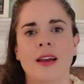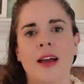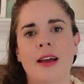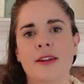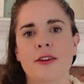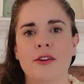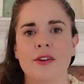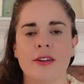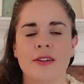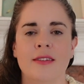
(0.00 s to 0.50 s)

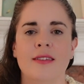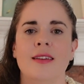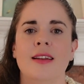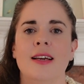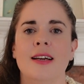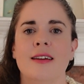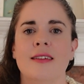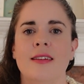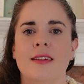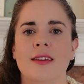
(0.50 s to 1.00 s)
and you can
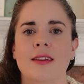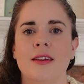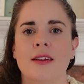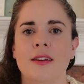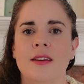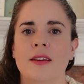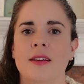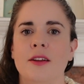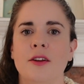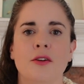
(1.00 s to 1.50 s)
select,
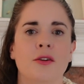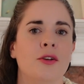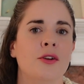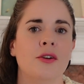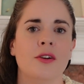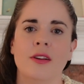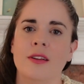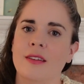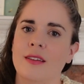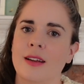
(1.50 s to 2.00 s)
you know, you
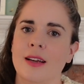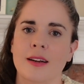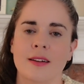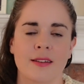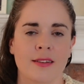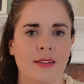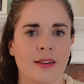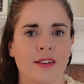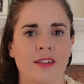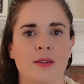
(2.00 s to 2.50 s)
could select a
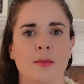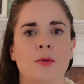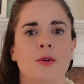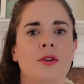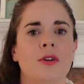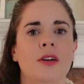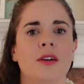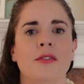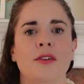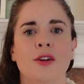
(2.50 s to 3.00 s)
size
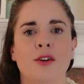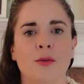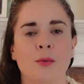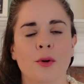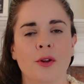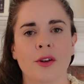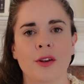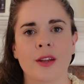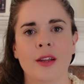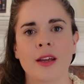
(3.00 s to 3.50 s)
smaller if you
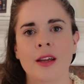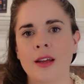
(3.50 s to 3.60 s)
want